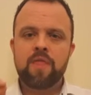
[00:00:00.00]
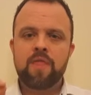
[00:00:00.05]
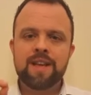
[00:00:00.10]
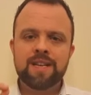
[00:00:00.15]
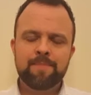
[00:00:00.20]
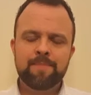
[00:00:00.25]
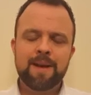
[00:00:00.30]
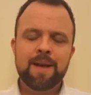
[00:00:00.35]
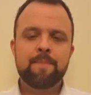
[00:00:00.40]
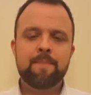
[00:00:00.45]

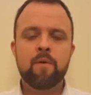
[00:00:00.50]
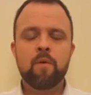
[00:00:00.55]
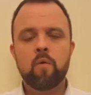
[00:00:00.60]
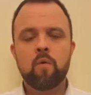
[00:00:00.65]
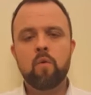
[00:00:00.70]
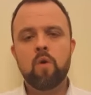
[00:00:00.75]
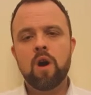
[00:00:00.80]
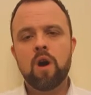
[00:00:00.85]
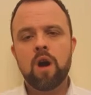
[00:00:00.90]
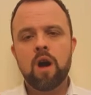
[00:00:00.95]
These
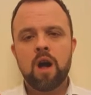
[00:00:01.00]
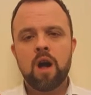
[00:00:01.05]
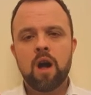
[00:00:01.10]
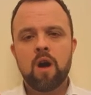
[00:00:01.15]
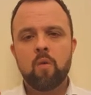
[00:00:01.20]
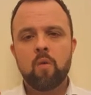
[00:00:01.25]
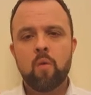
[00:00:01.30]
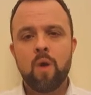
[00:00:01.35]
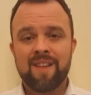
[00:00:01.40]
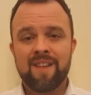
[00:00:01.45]
people
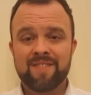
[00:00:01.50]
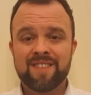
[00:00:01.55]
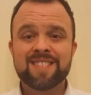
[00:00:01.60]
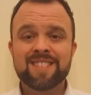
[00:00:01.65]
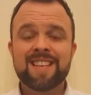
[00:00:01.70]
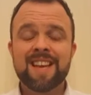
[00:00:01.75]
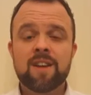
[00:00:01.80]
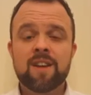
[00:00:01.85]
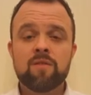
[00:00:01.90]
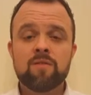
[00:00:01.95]
will have
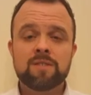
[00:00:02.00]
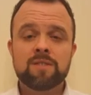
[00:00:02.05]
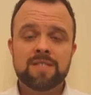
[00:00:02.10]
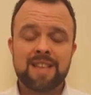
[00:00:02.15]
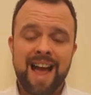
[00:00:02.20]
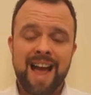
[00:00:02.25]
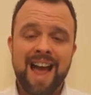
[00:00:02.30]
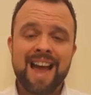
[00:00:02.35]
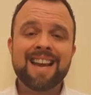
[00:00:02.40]
the skills